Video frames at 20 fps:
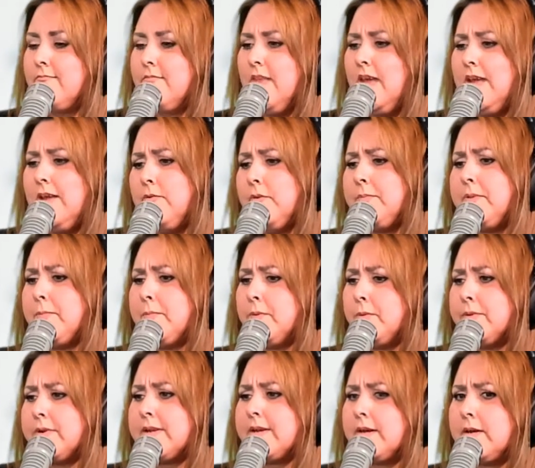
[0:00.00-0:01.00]
And when people
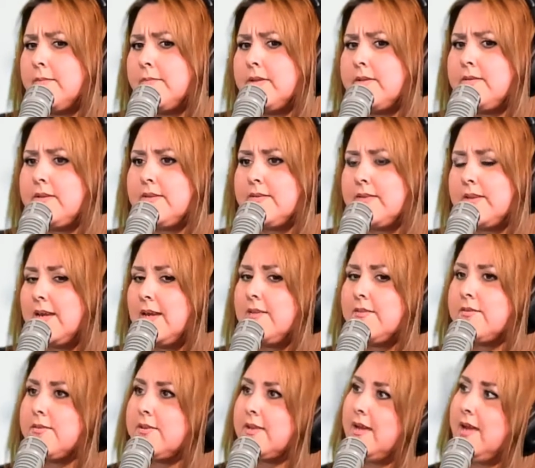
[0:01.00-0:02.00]
would come and eat the cake,
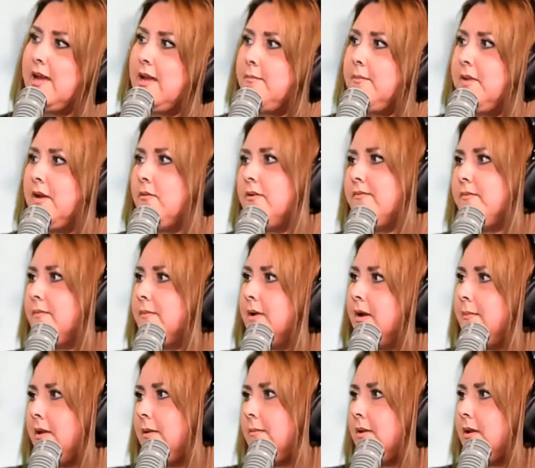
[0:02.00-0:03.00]
they're like, hey, make one for my
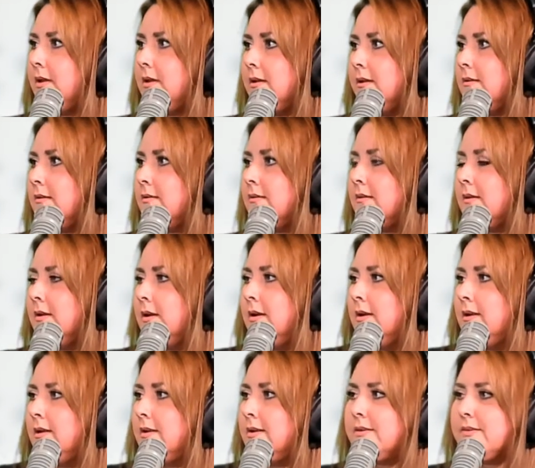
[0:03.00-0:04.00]
baby.
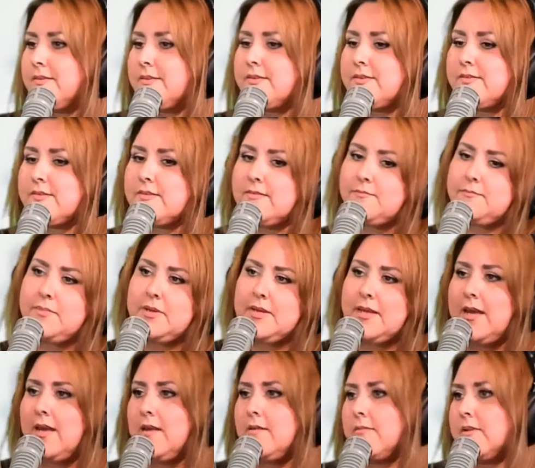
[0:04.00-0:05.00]
And, you know, so it just
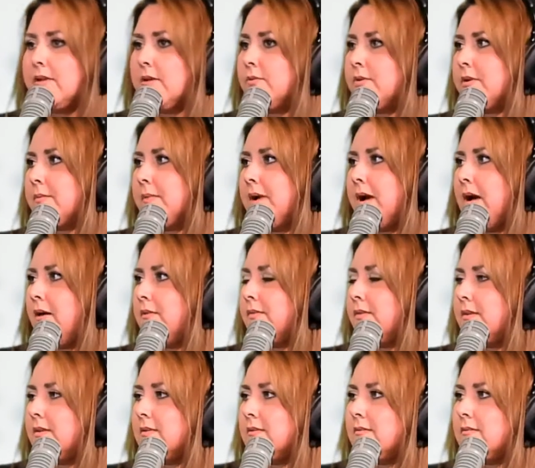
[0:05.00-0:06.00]
became like word of
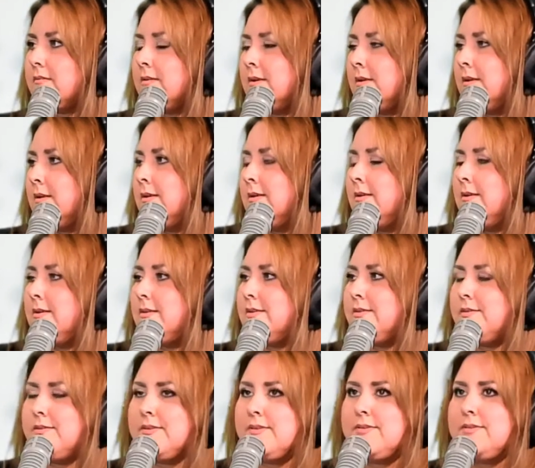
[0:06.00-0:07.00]
mouth, and it
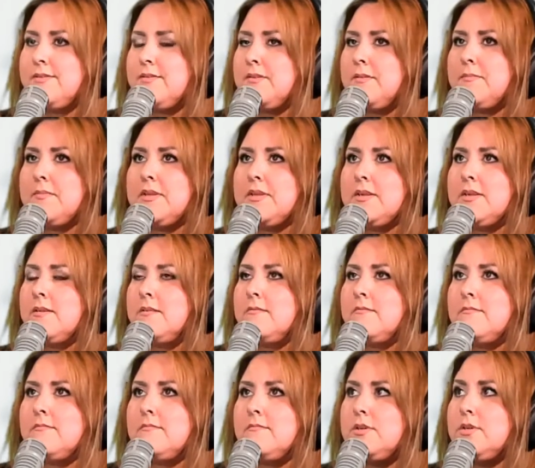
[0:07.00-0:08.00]
turned into
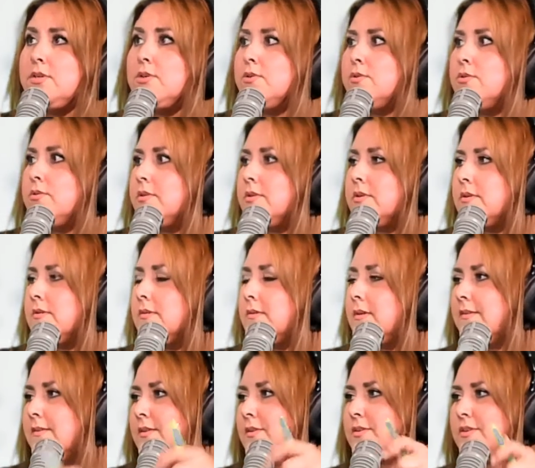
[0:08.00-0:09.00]
something huge.
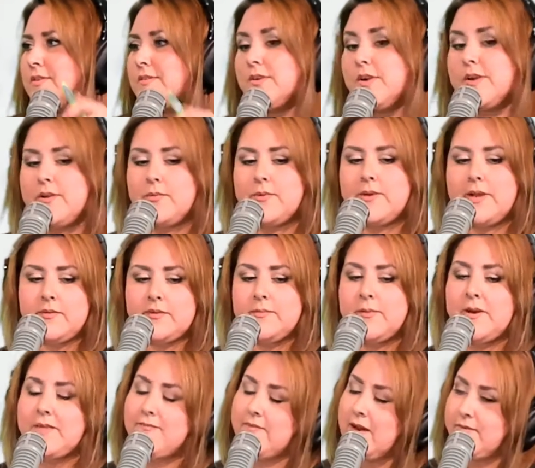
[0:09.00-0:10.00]
And so she started when I was
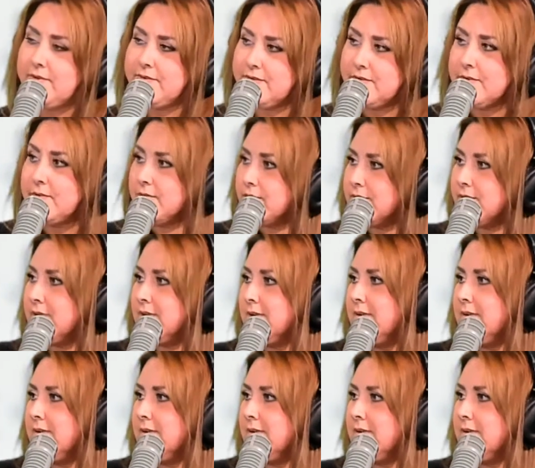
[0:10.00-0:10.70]
about 5 years old.